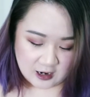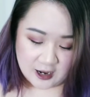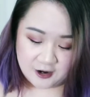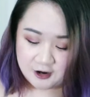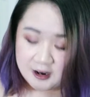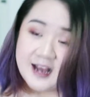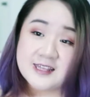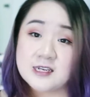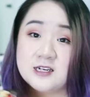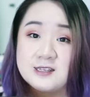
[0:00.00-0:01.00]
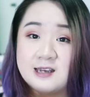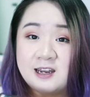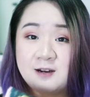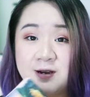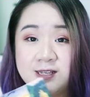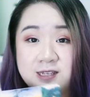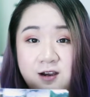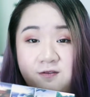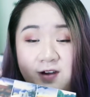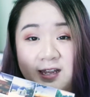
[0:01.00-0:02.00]
I don't know, as a designer
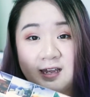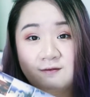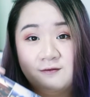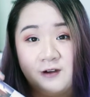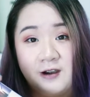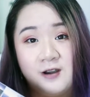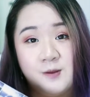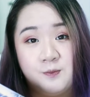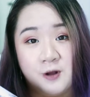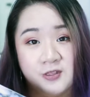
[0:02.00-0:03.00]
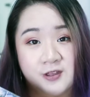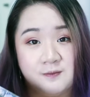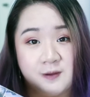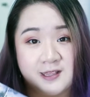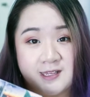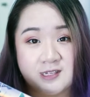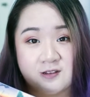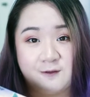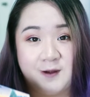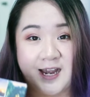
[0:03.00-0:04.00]
myself, I get very bothered by this sort of